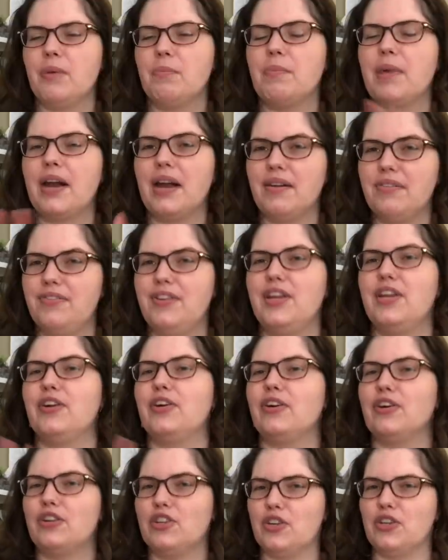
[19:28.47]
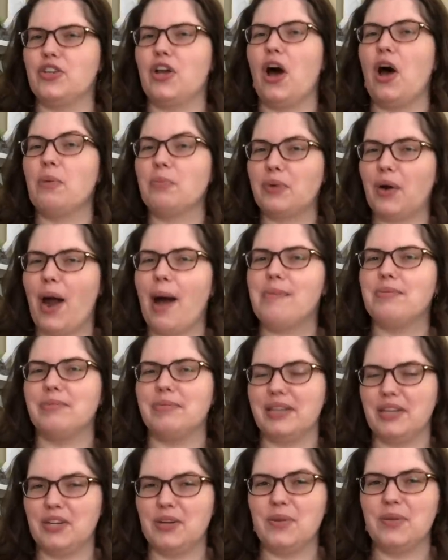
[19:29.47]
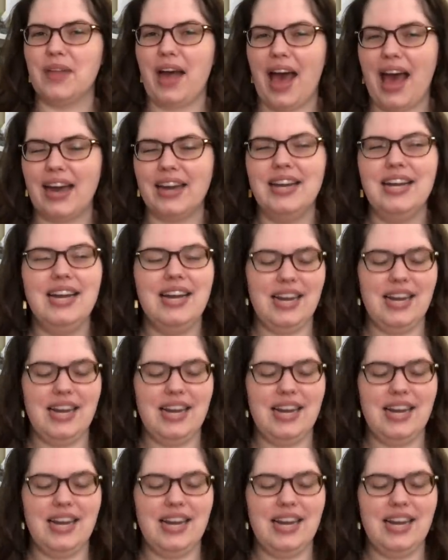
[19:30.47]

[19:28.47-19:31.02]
But I figured y'all probably knew that.